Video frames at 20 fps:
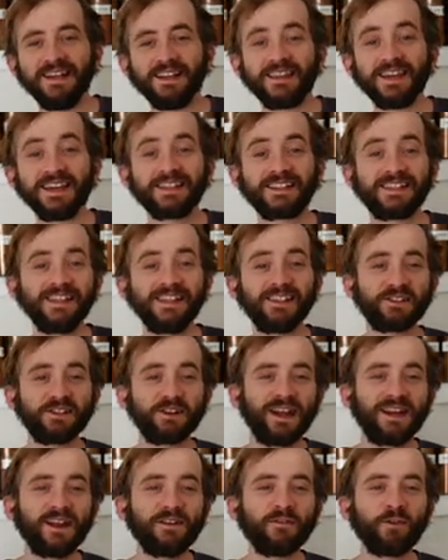Thanks,
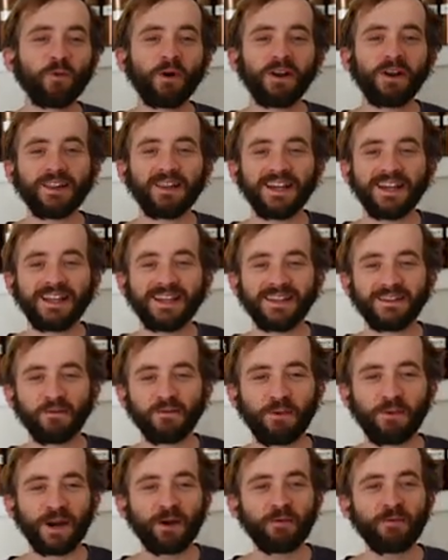Caesar. I never want to
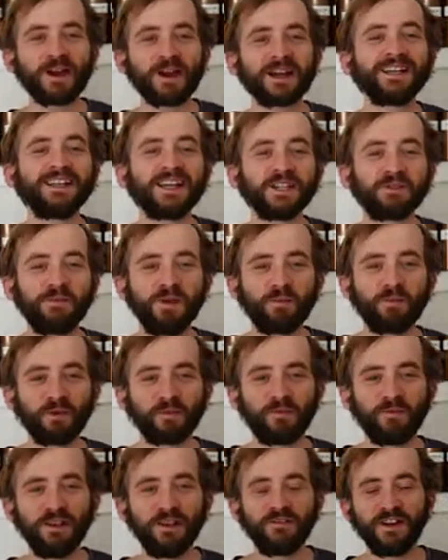when I recognize people
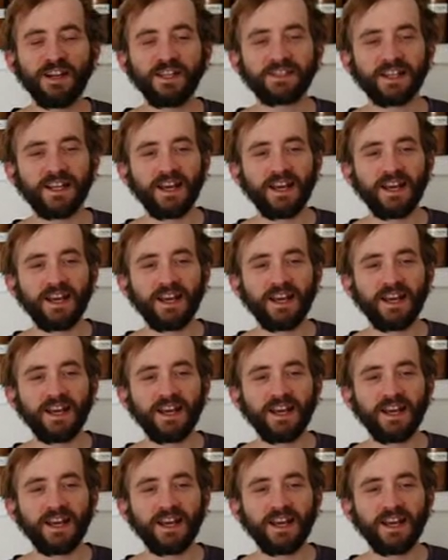from the events,